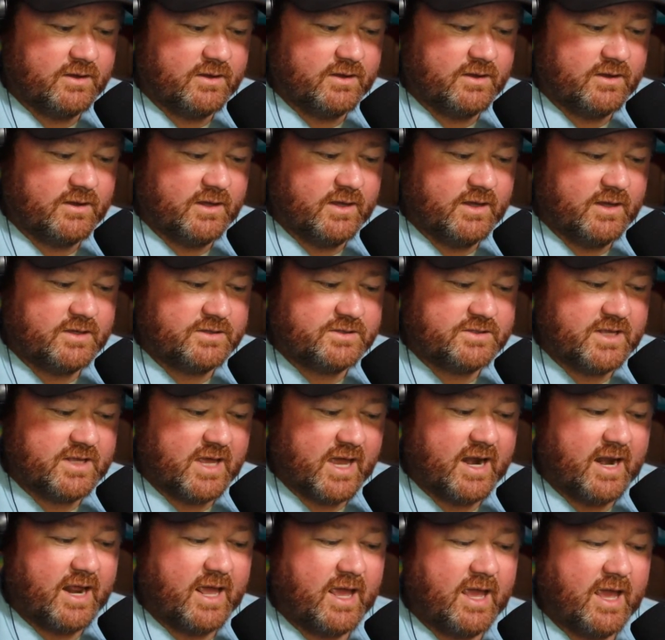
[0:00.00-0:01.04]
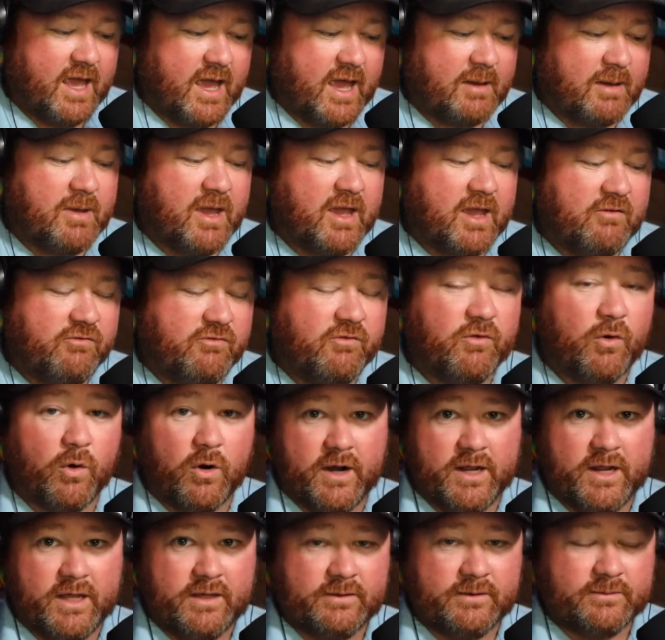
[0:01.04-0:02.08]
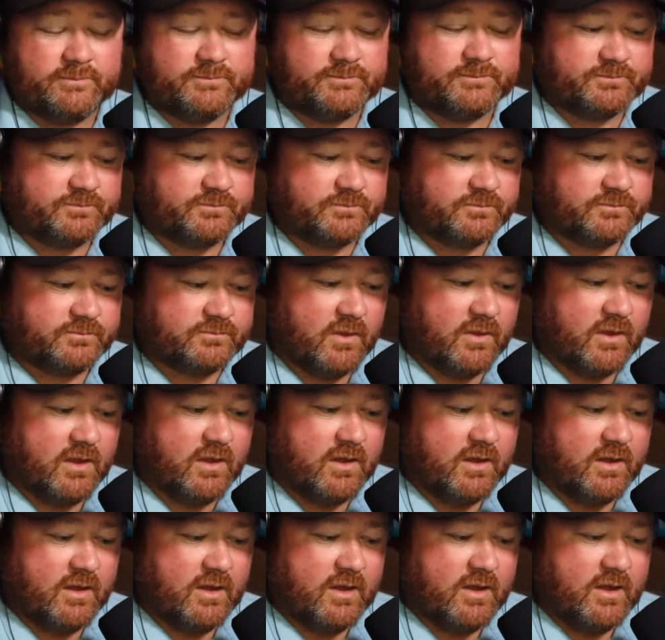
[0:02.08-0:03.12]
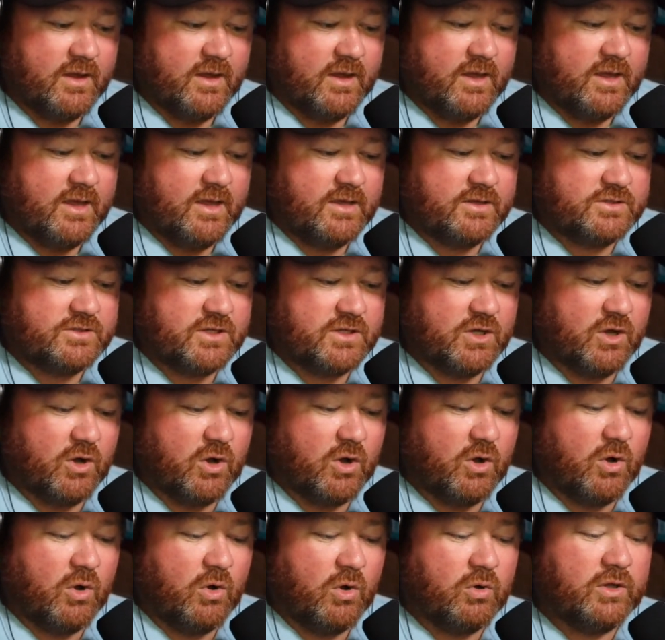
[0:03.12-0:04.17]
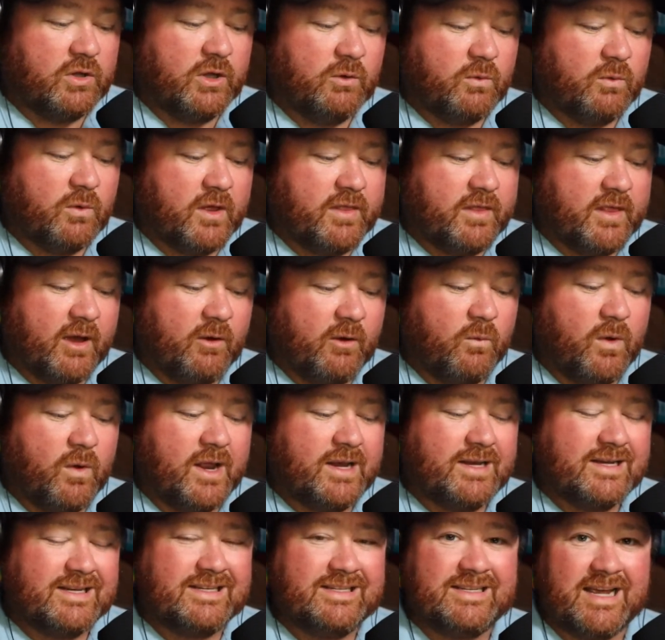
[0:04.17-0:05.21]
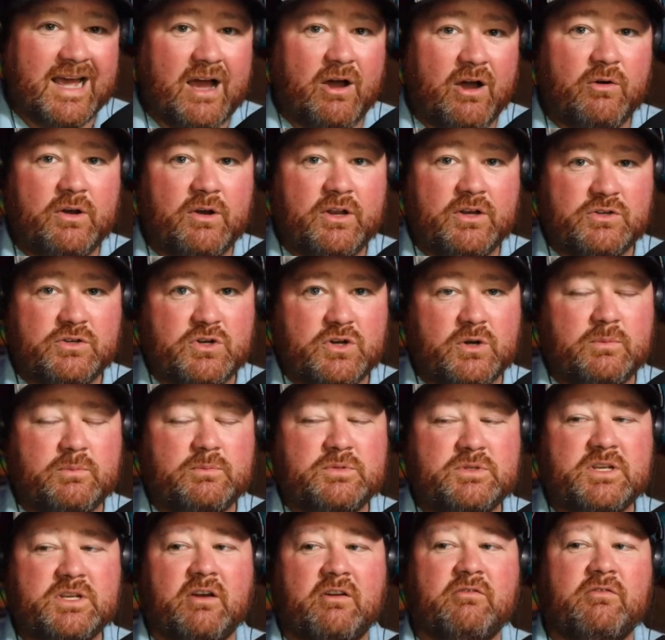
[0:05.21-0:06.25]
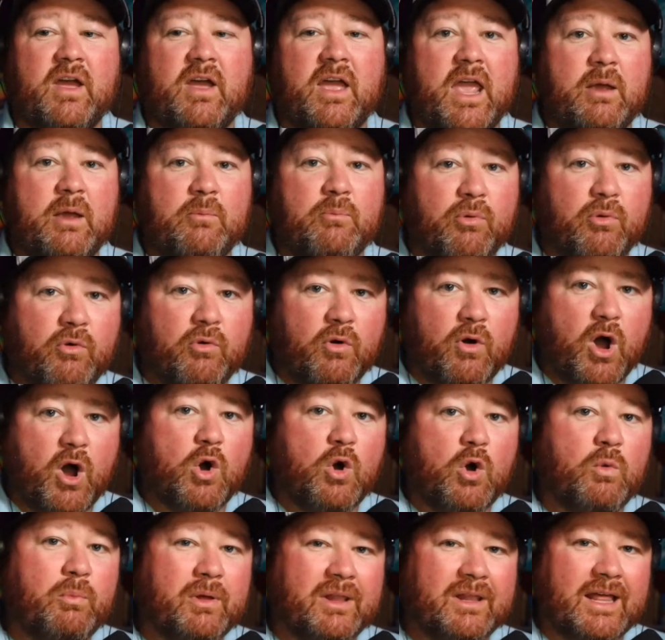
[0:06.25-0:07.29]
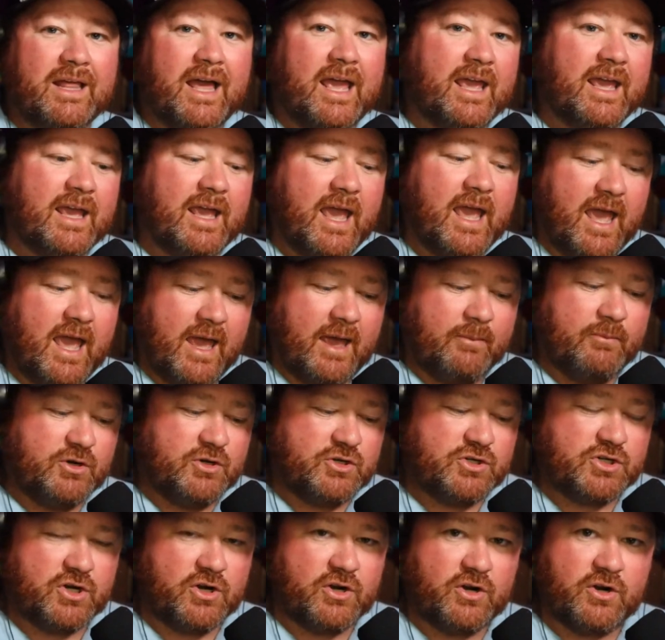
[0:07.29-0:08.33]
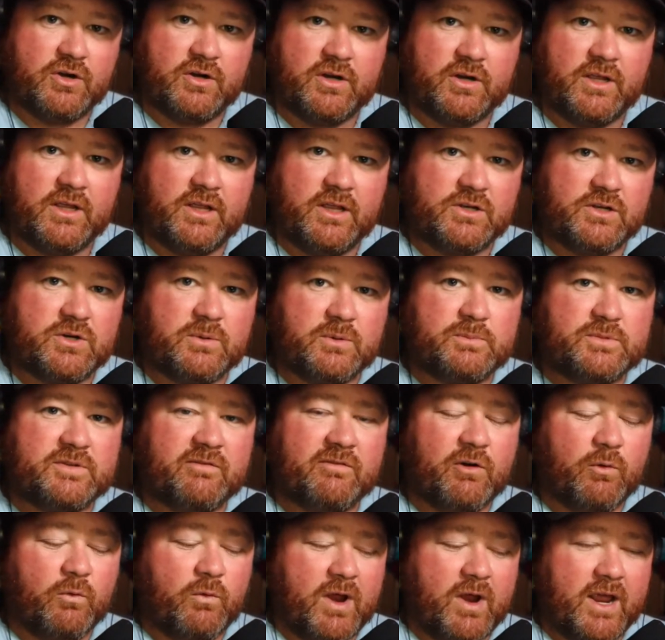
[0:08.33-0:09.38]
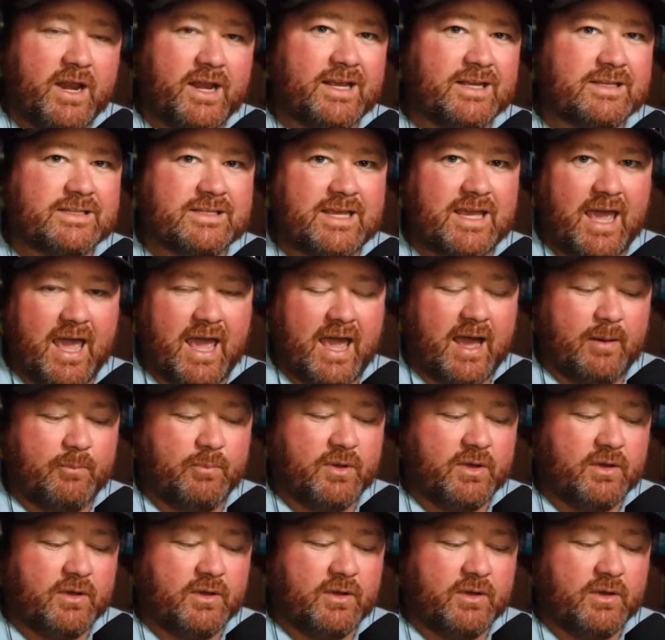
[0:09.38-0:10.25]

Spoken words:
is that MA40 is the only one that went down in terms of a pro playing amateur in terms of a ratings cap